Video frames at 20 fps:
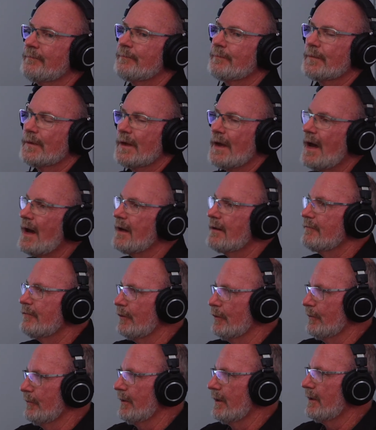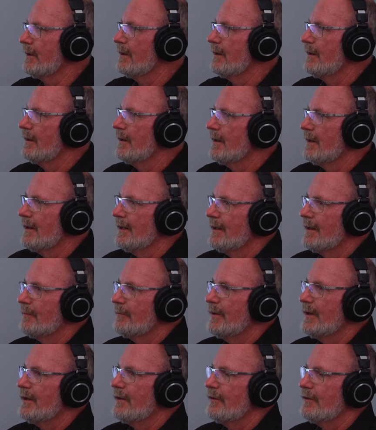convoluted
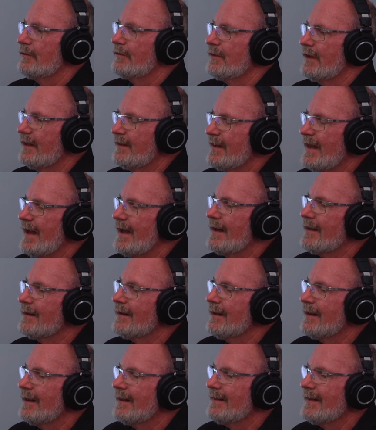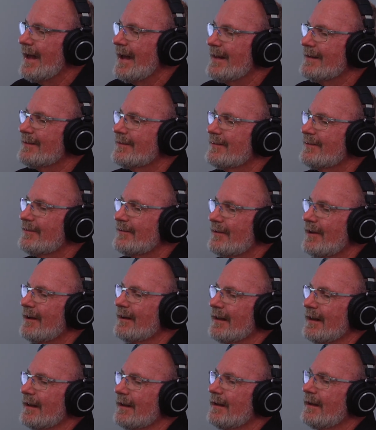because in that in that
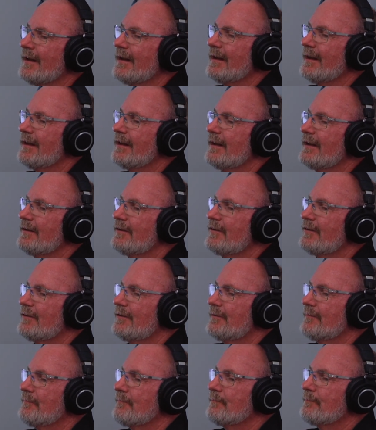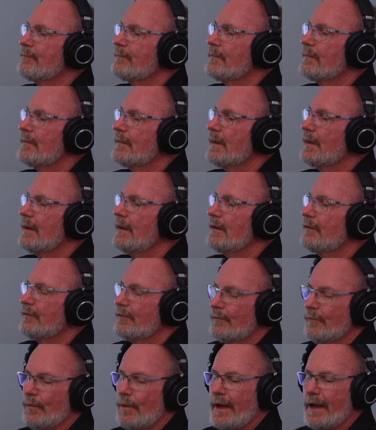study, it's
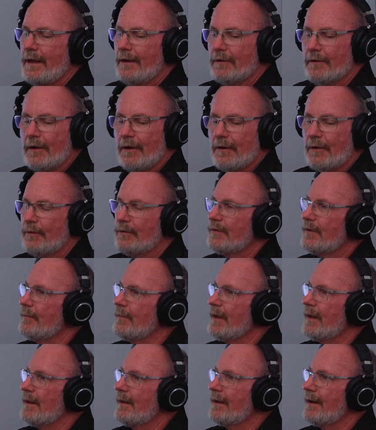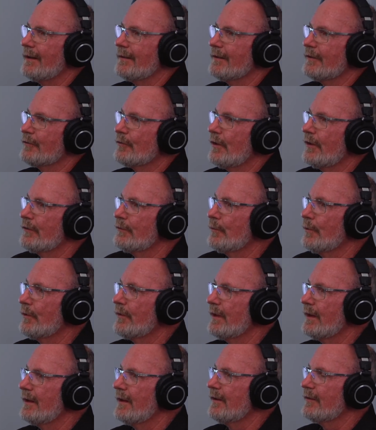it's way low to me on the
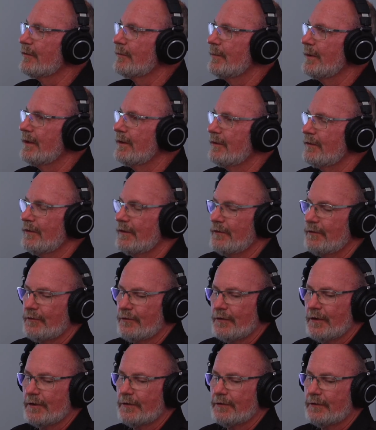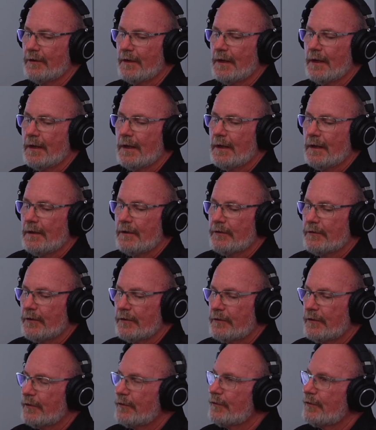trustworthiness because it's just
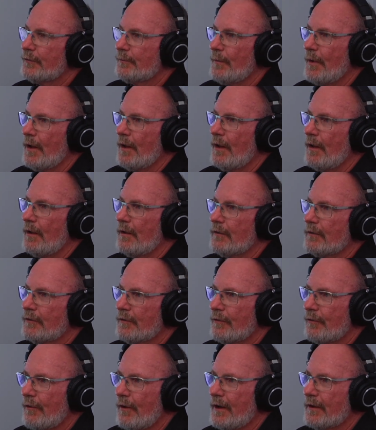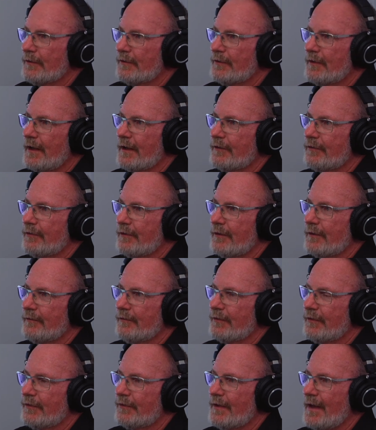such a small cross section of
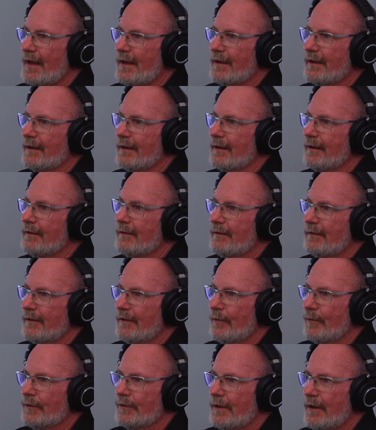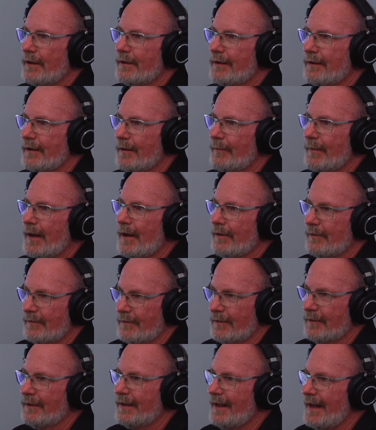society. You know, we're talking about
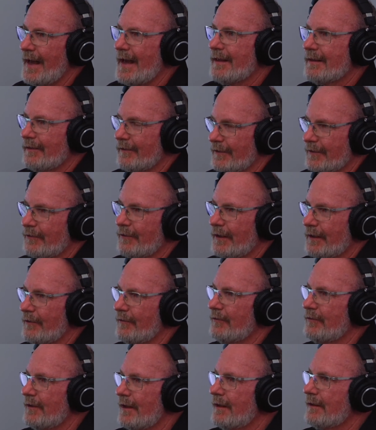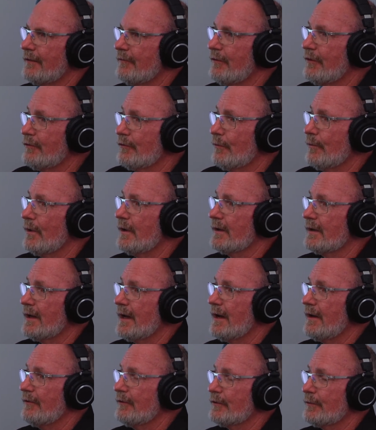elite athletes, like you said, Division One
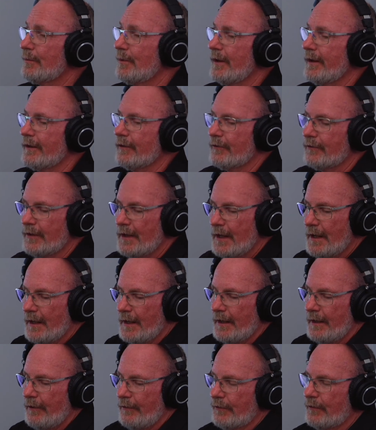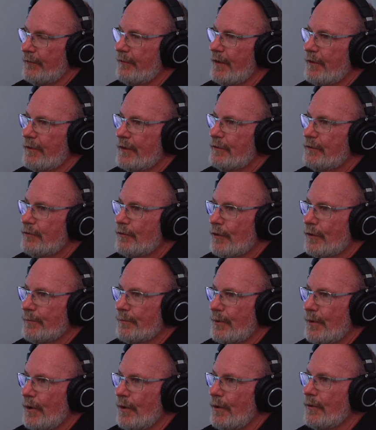college players. It was a very short
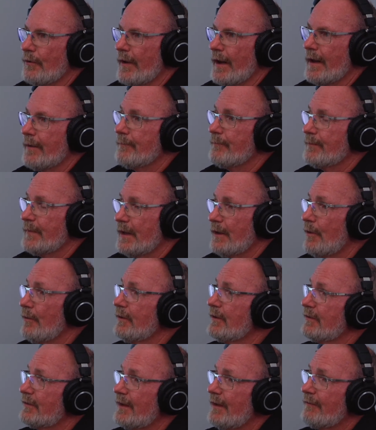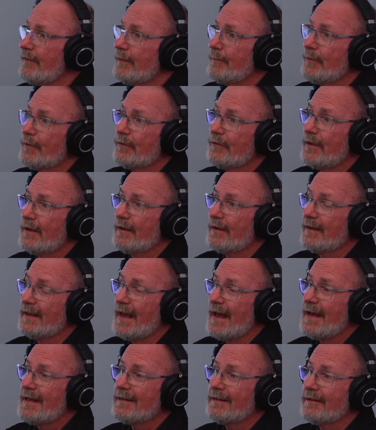program, and only 70% of the
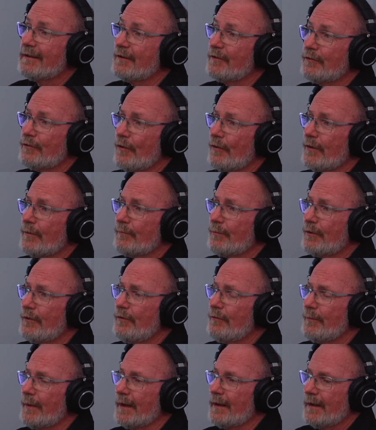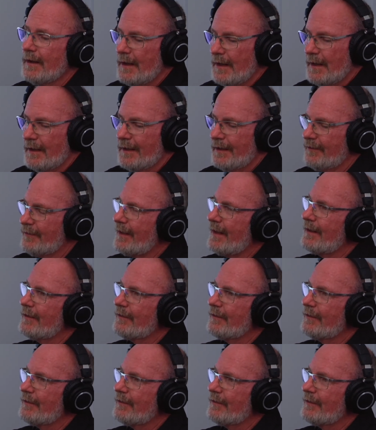athletes showed improvement. Is that a